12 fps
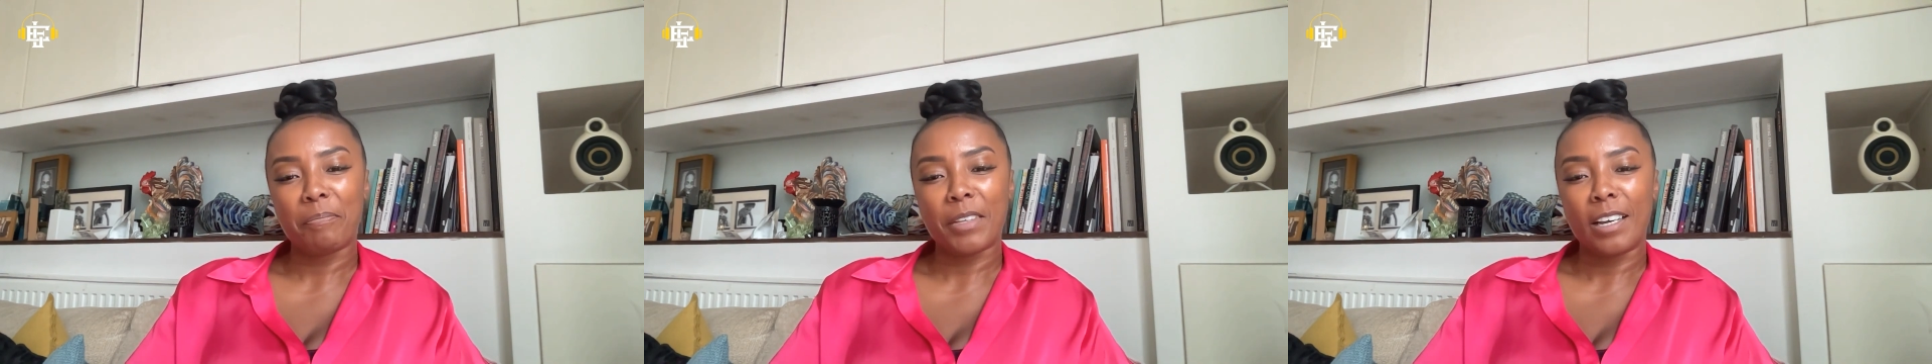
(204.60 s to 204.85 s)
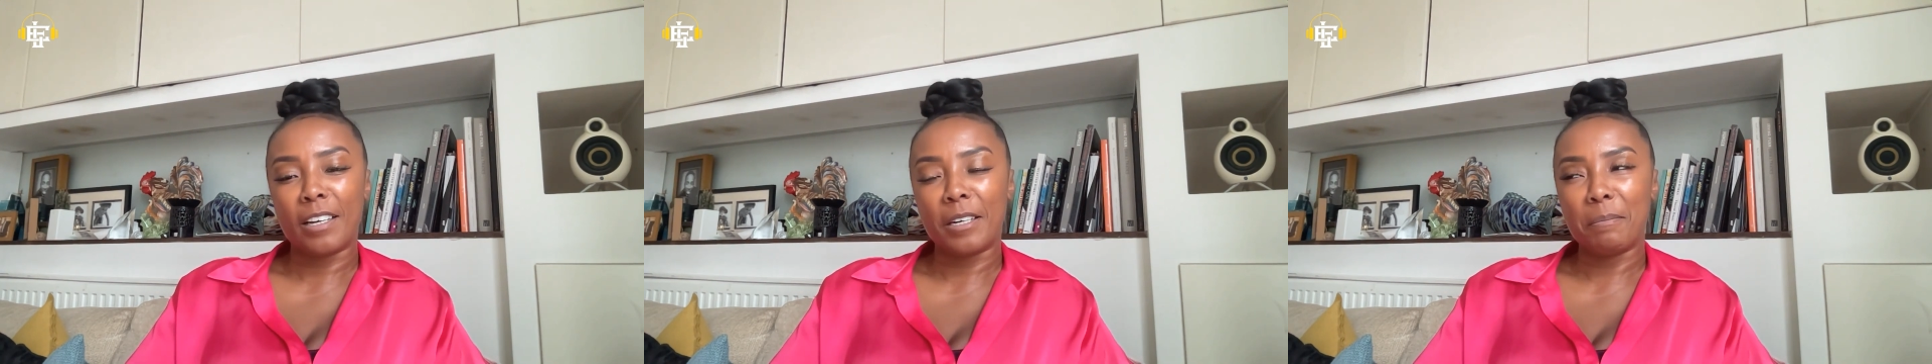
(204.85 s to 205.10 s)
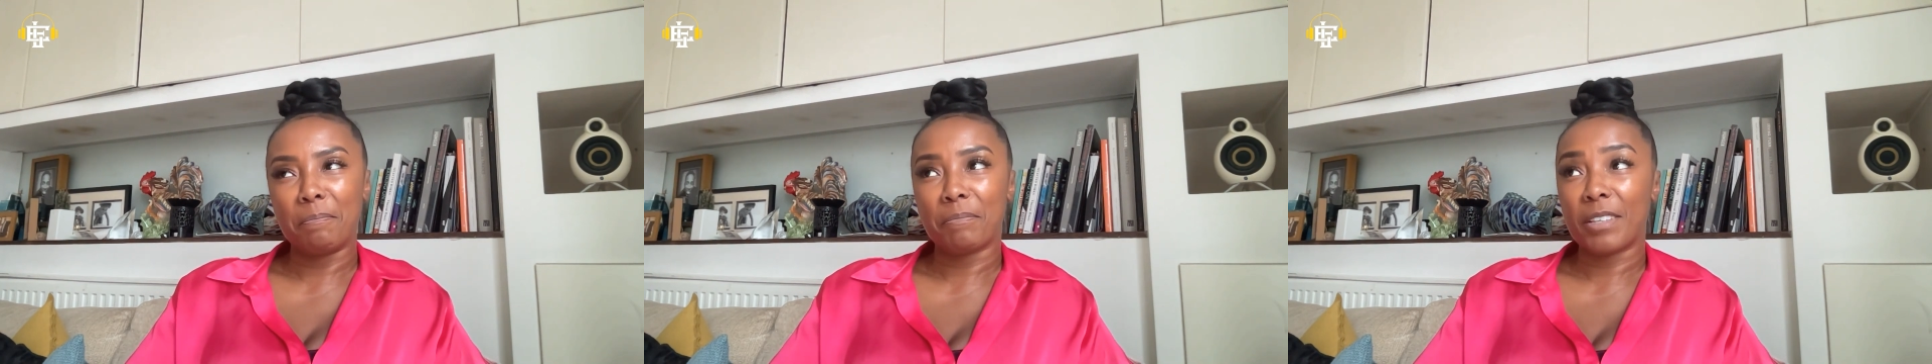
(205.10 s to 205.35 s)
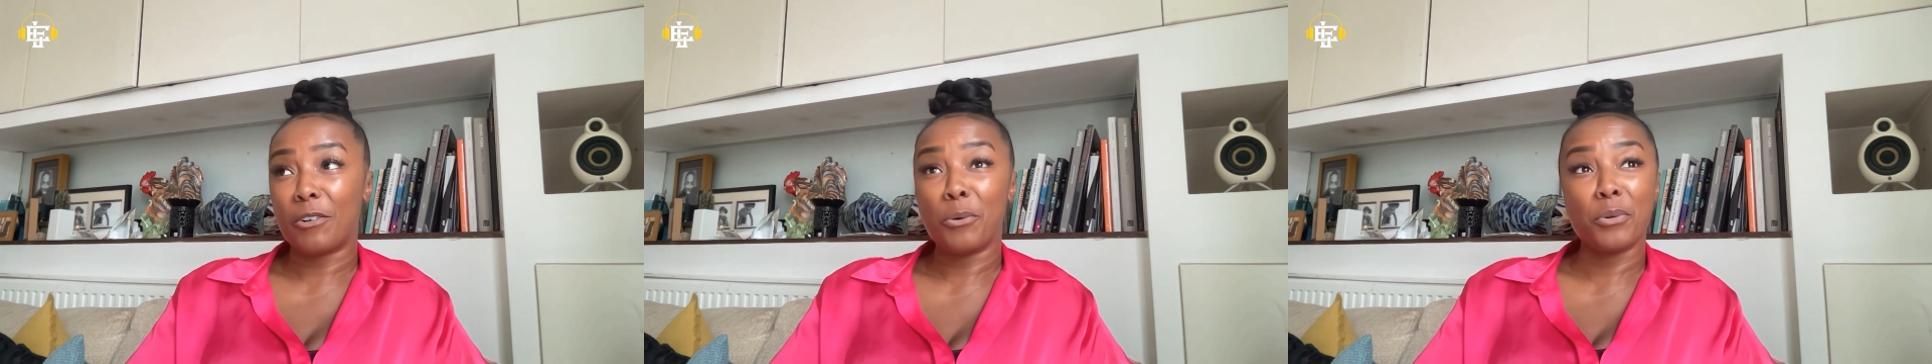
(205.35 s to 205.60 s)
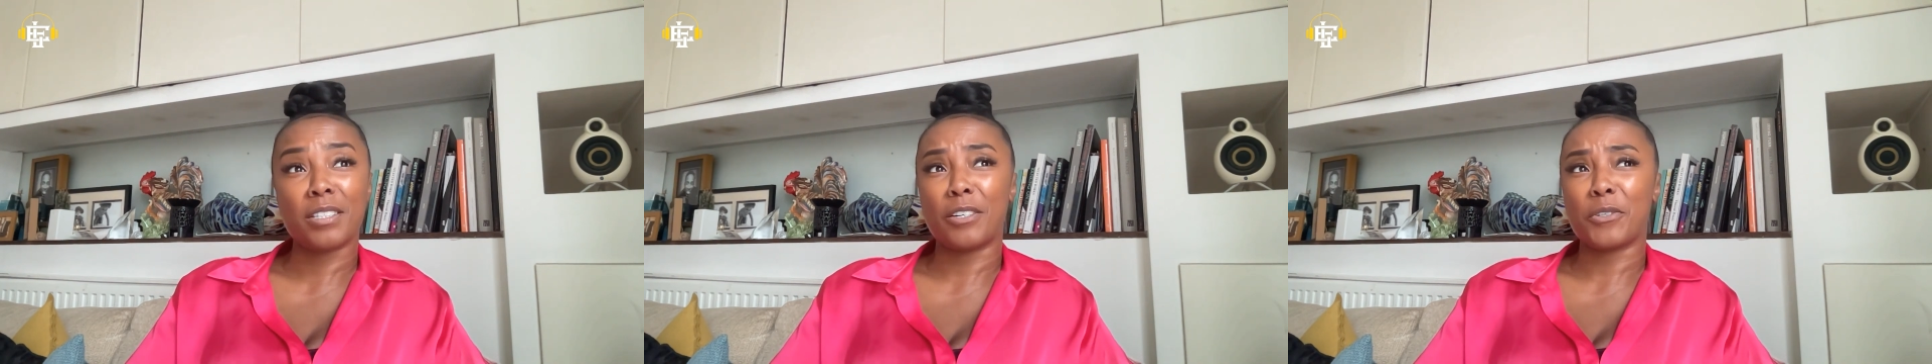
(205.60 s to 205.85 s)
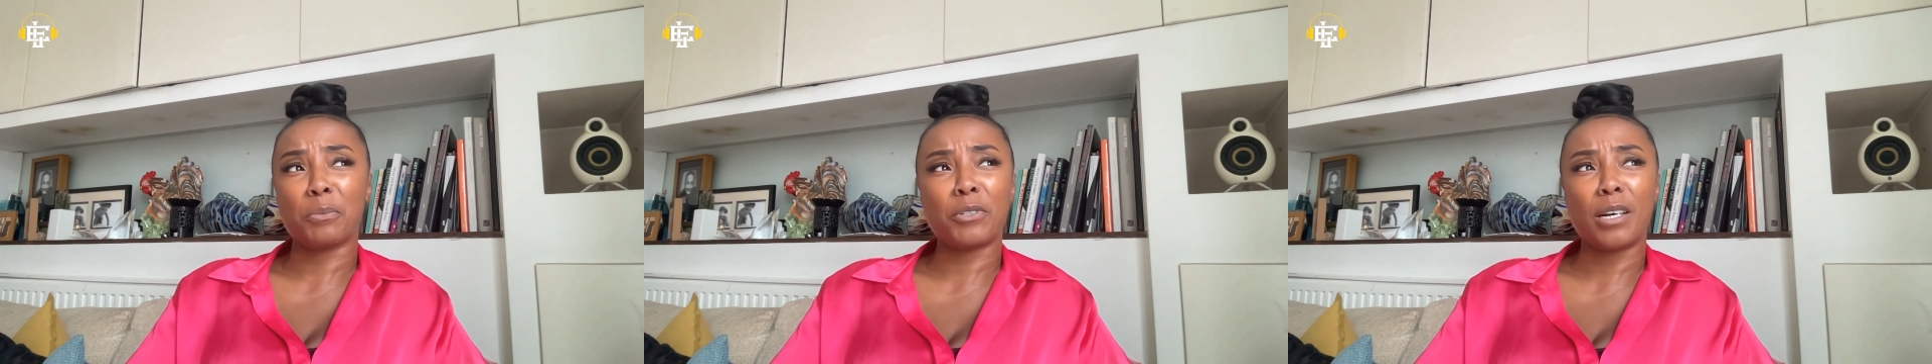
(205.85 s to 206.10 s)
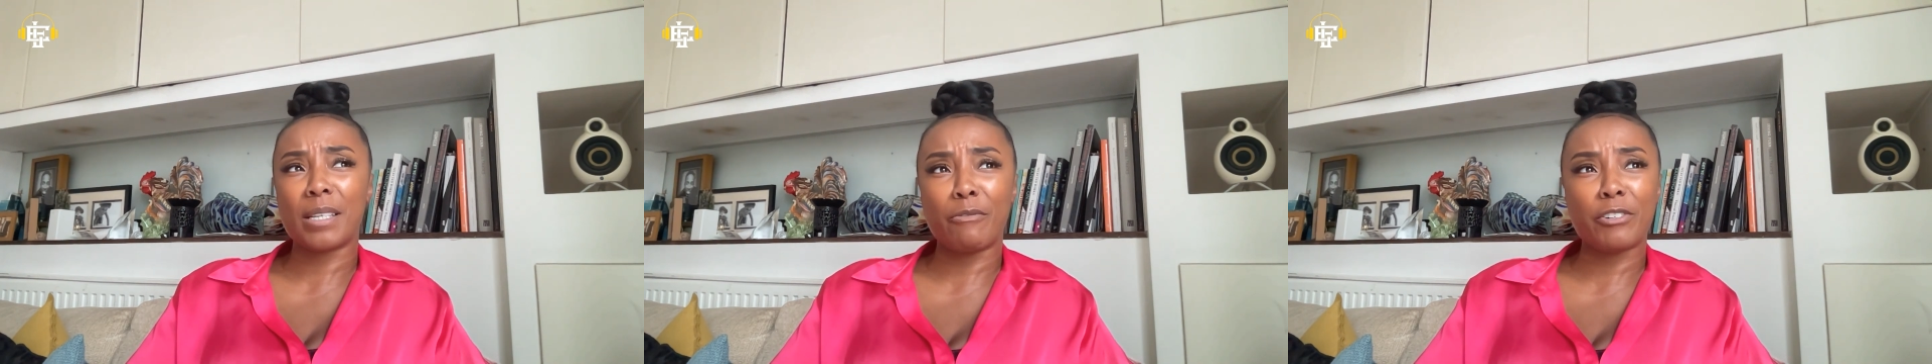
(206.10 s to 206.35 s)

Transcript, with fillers: Um, also, sometimes that